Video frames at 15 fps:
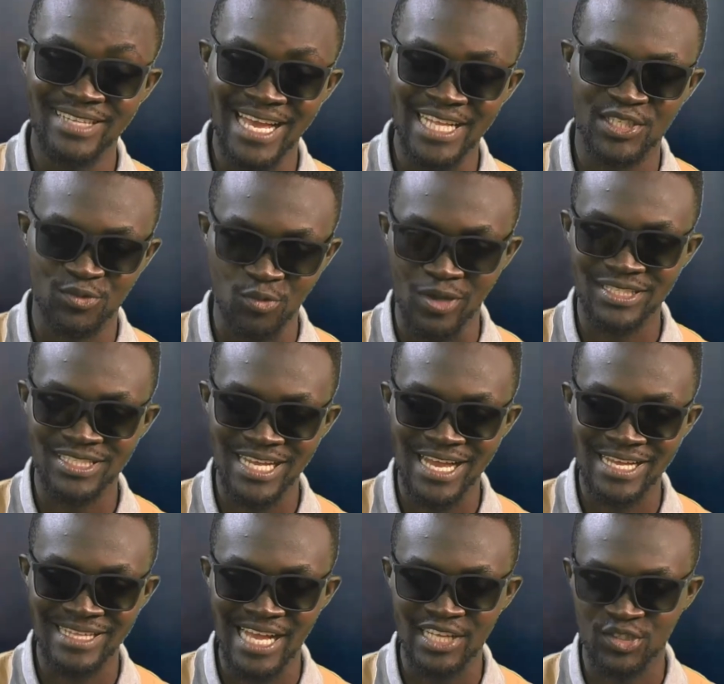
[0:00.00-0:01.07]
That's
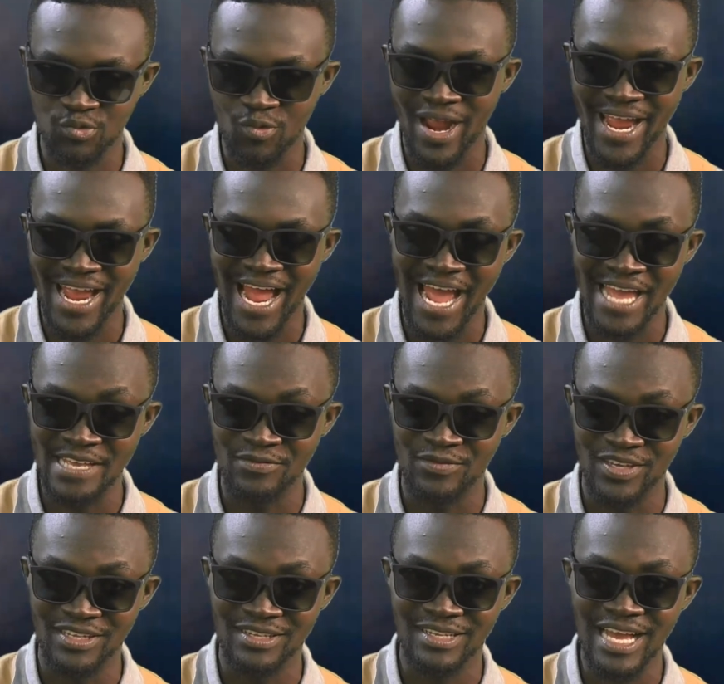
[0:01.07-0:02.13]
why I
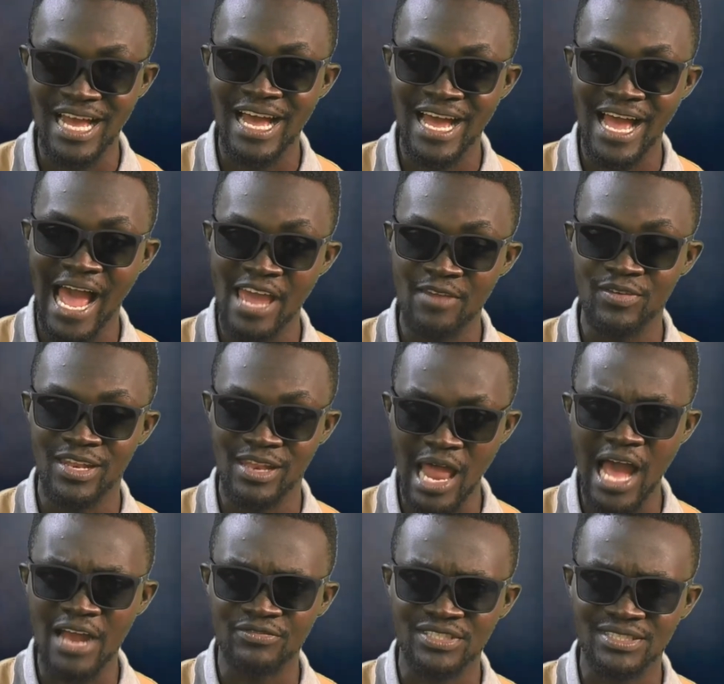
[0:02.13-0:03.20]
even
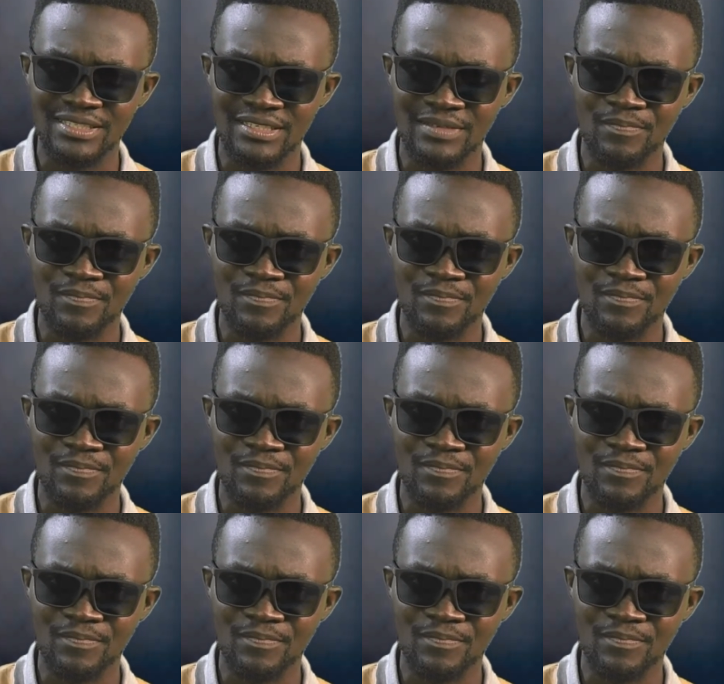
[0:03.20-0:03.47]
laughed.